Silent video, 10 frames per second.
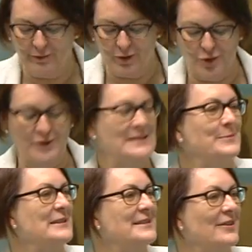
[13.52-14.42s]
before
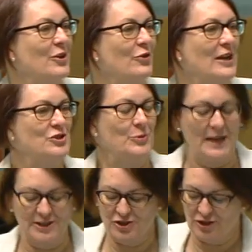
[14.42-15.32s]
Christmas at the
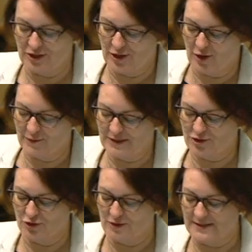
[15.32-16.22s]
graduation of
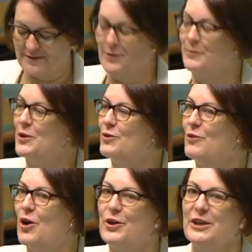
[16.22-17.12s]
students from the
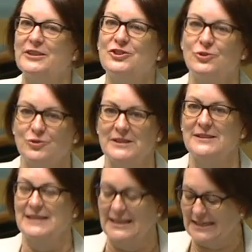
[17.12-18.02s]
Euroka
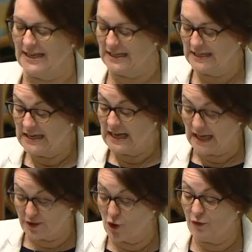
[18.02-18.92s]
Children's Centre,
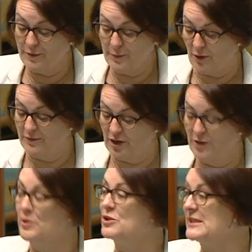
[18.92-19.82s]
a not-for-profit
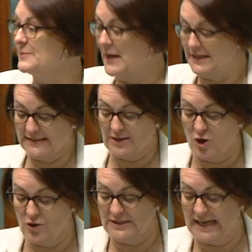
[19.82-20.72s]
community-based
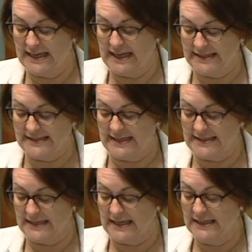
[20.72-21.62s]
long daycare
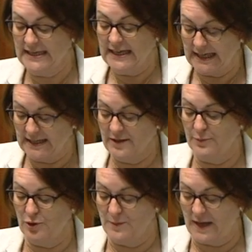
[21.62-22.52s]
centre in the
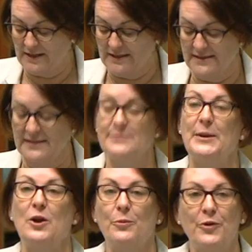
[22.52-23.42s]
Blue Mountains. It's
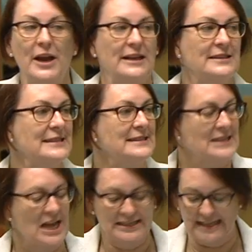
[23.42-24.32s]
been operating since
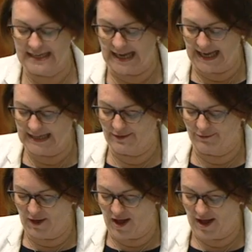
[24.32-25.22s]

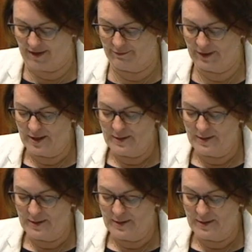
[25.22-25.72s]
1985.